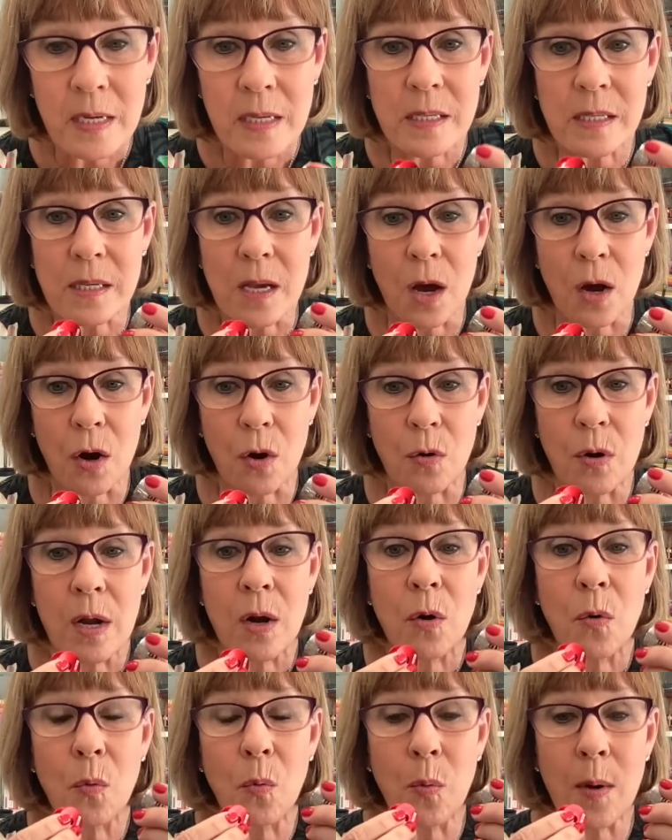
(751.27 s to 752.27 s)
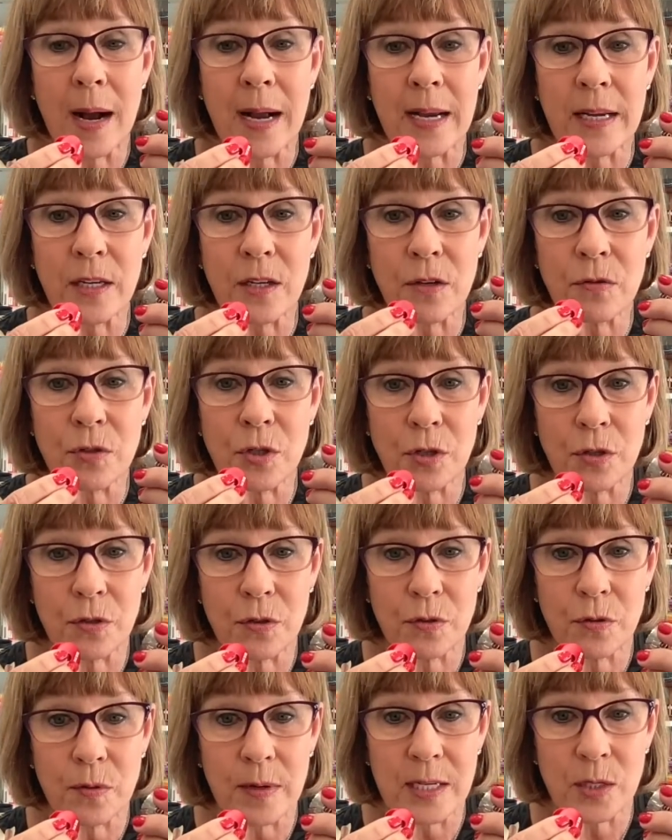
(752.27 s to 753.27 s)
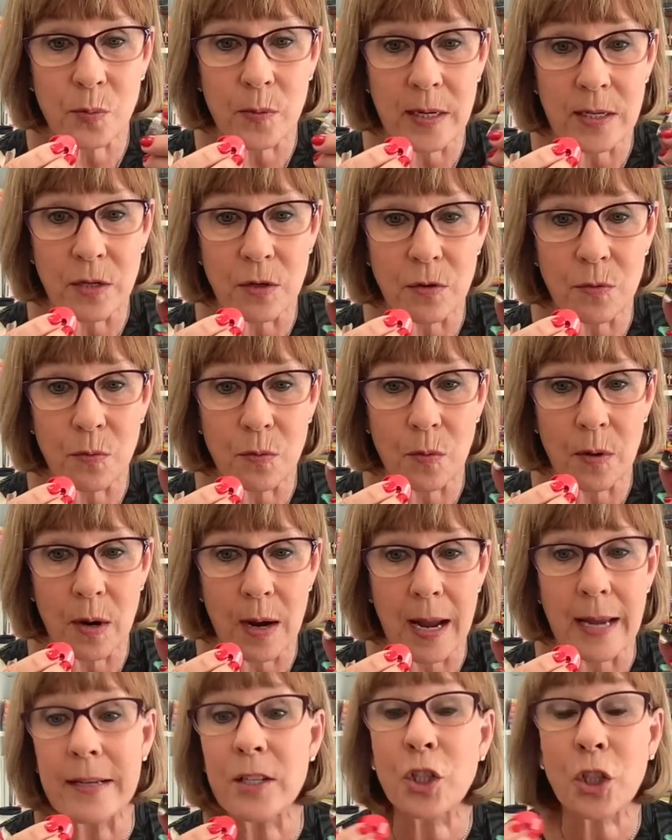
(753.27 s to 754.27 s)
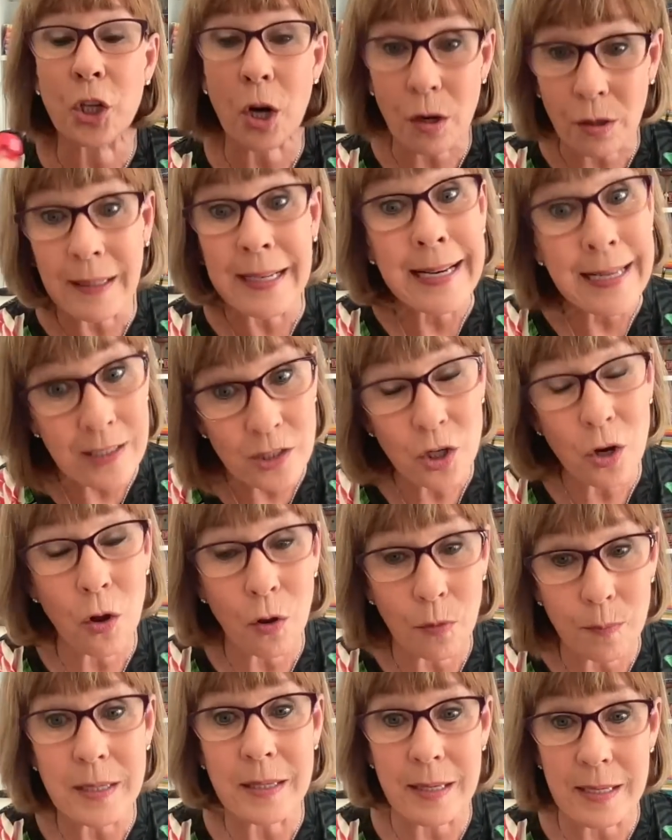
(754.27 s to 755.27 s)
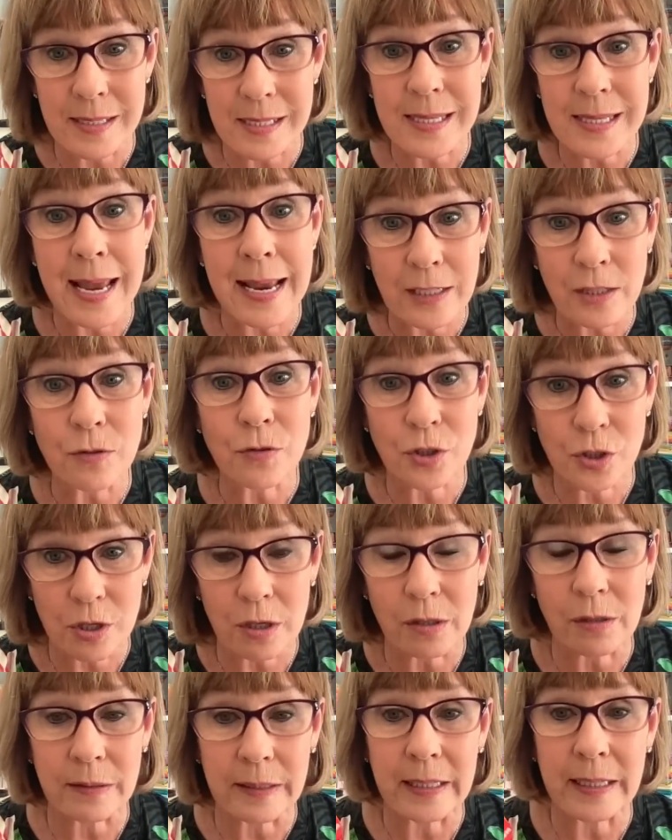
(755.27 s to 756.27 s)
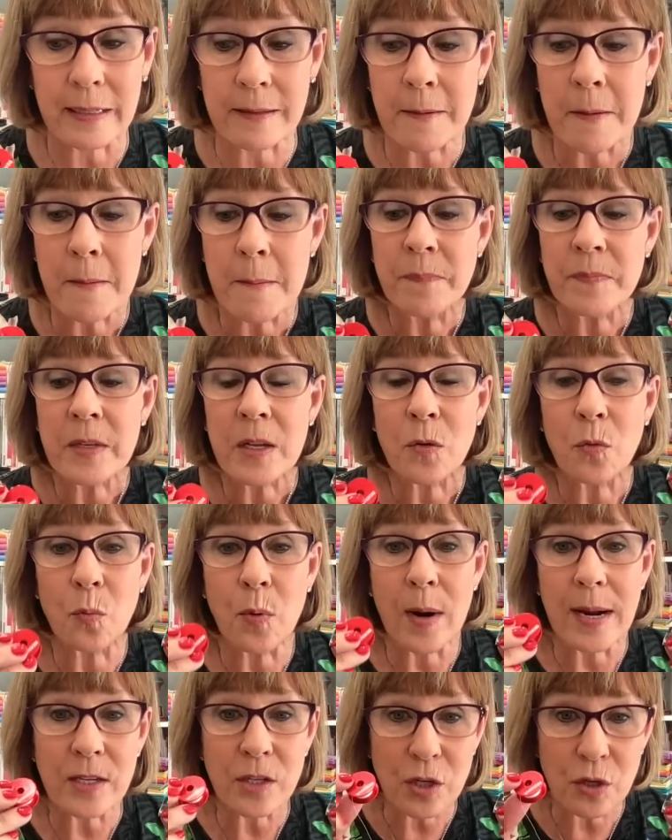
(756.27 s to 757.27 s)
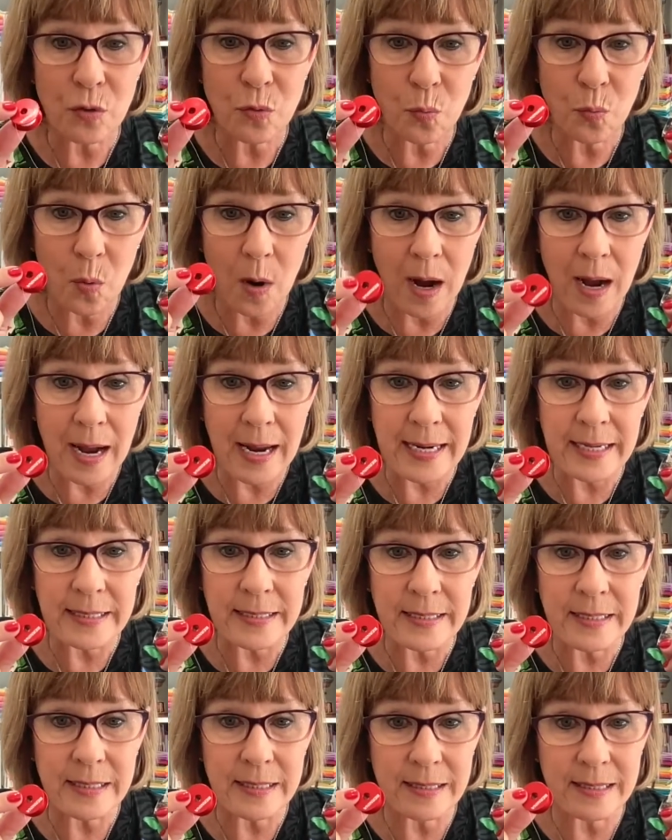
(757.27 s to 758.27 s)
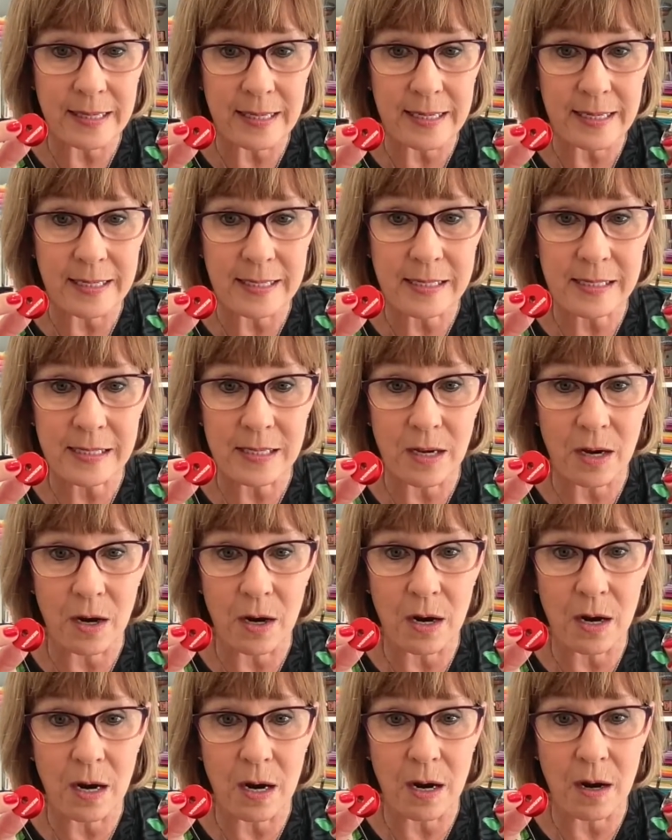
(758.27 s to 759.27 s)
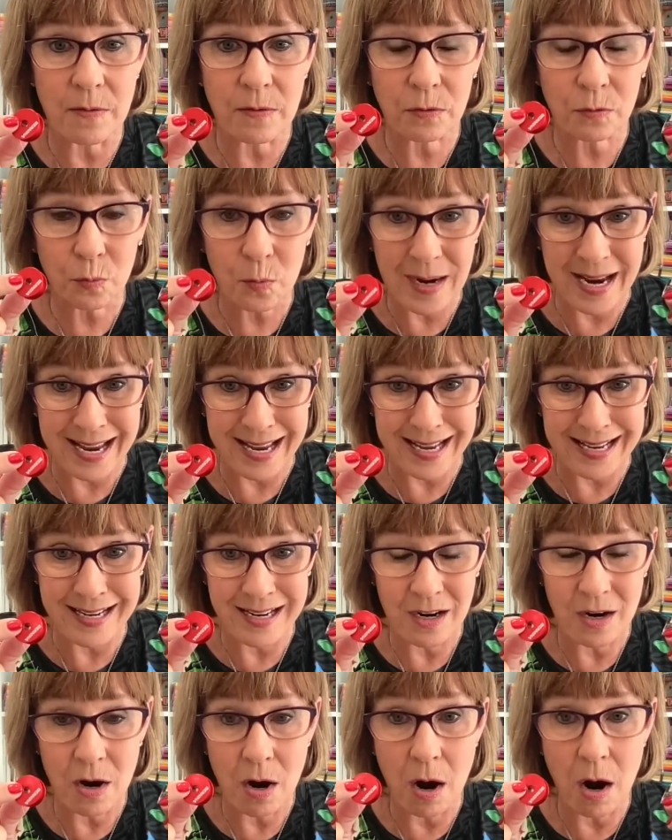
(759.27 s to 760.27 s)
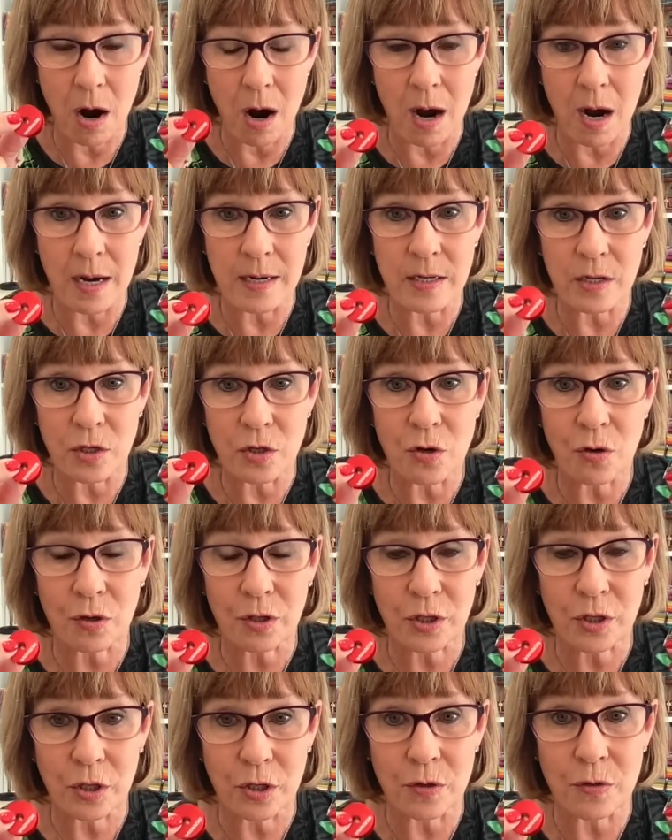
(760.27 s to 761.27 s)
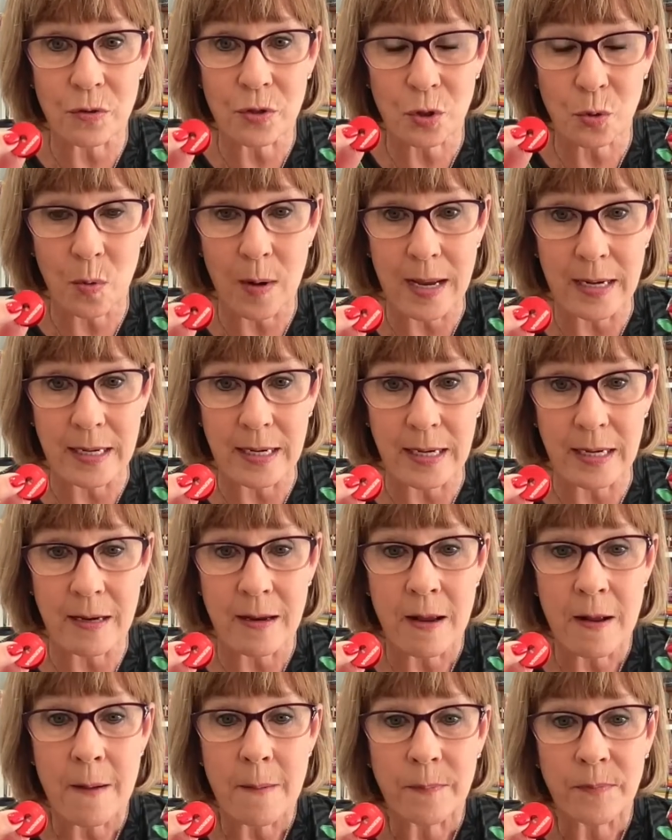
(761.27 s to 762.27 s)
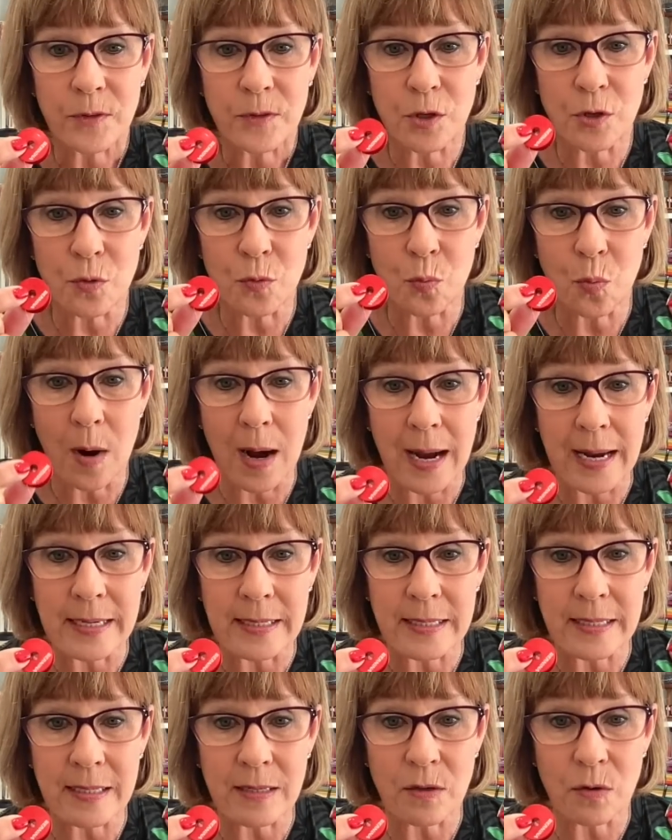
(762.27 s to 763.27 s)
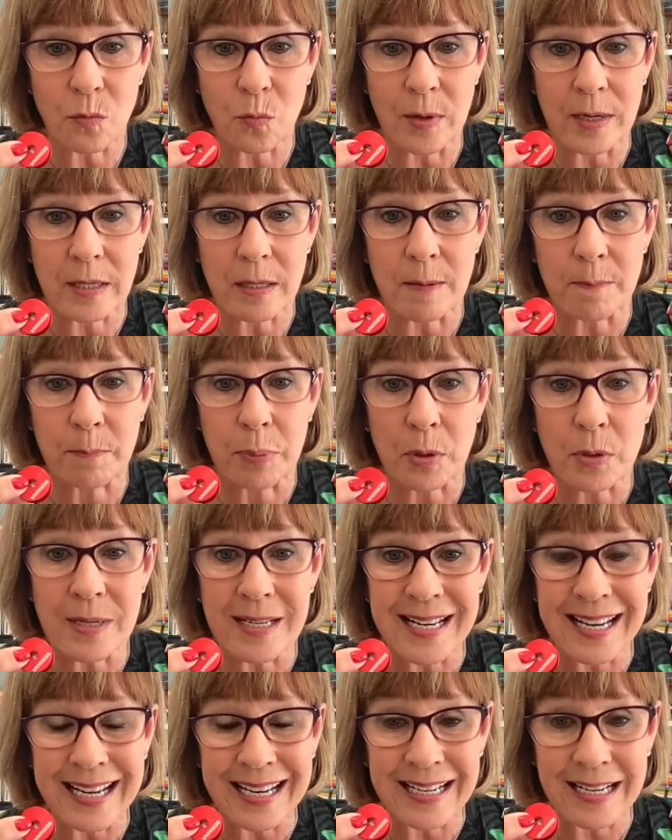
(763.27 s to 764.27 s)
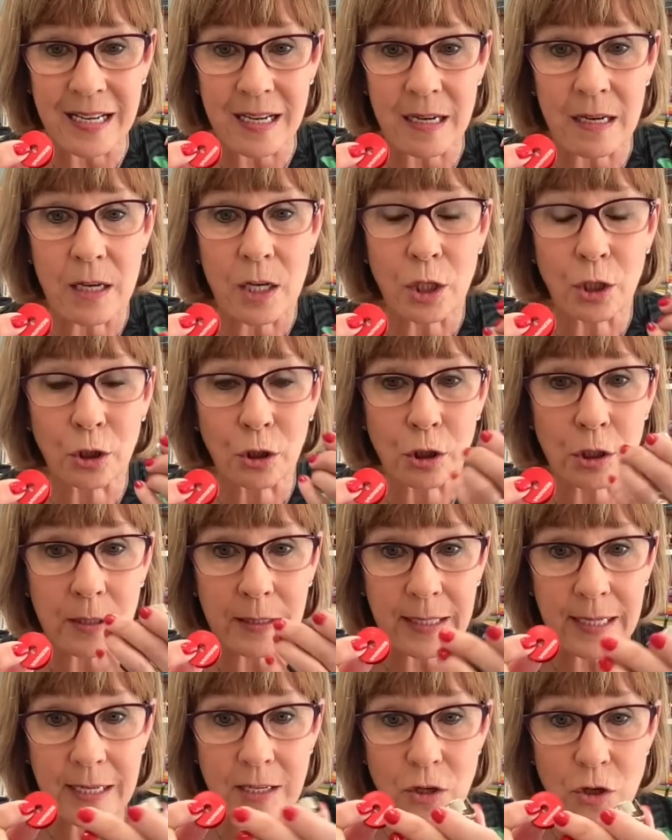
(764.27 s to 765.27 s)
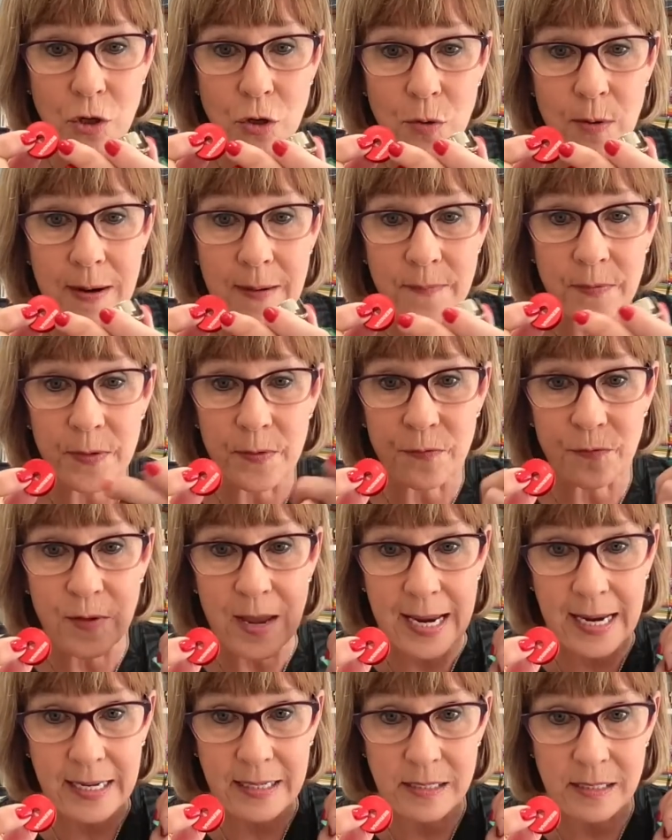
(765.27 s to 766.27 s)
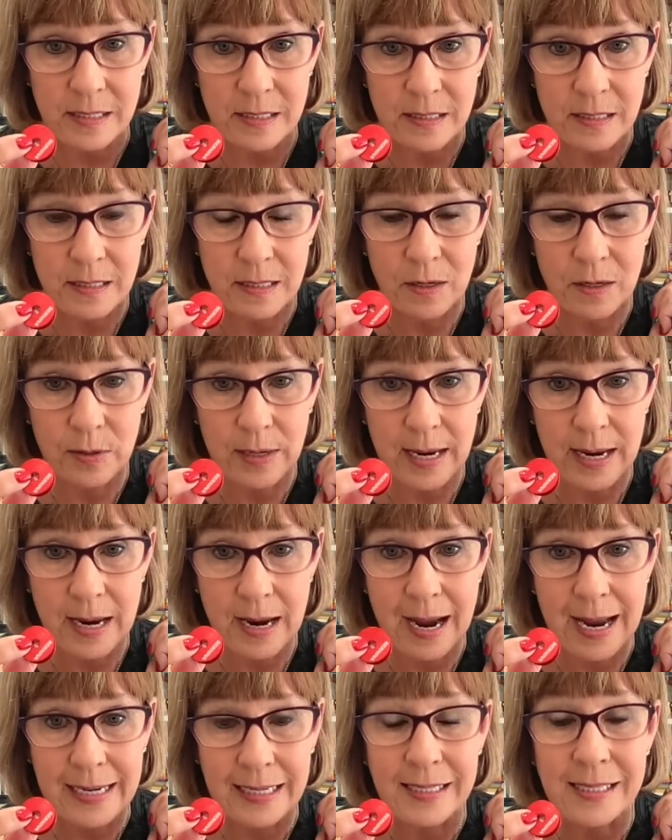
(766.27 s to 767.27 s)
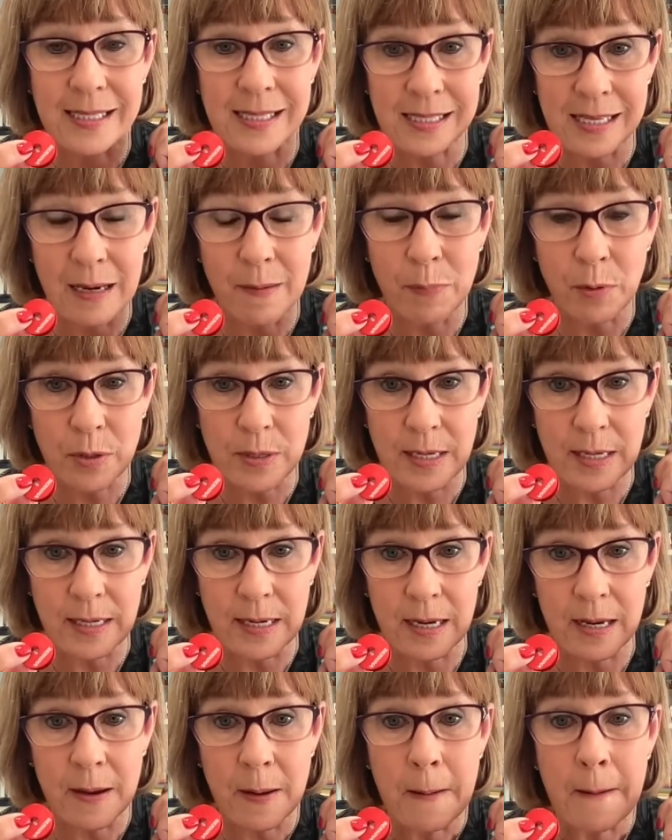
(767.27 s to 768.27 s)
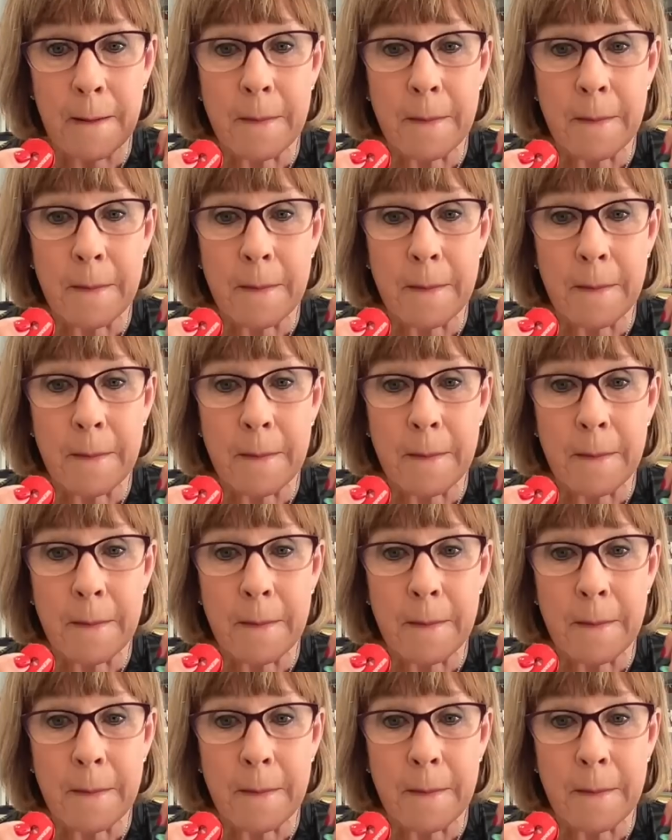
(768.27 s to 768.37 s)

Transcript: So what you do is and Charlene told me this. Thank you, Charlene. When you wind this thread on your Q20, you wind it with Bernina looking you at the face. Okay, I can see Bernina.